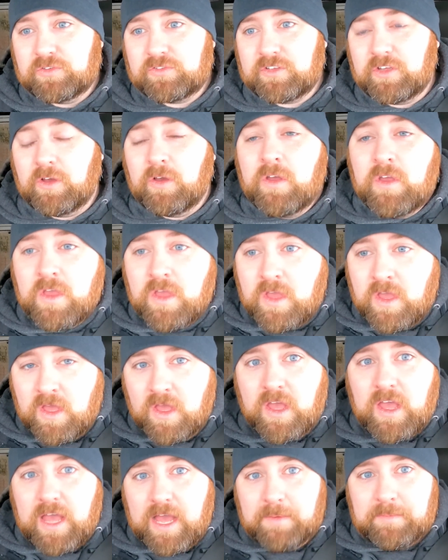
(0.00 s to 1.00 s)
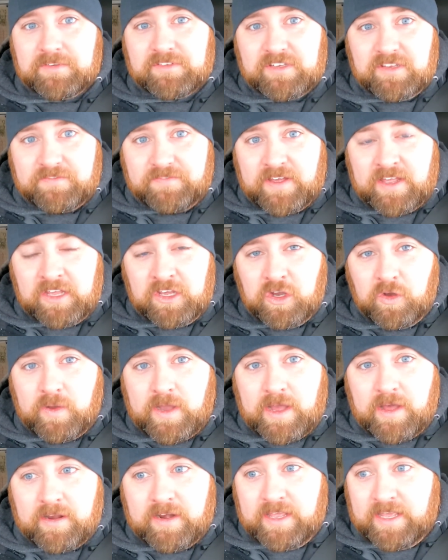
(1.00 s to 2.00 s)
So I'm gonna see if I can go
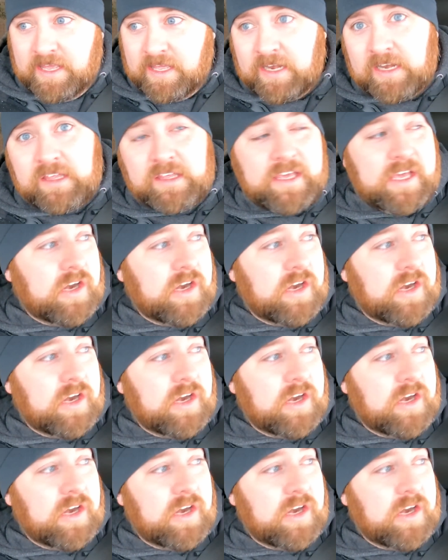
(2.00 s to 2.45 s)
out and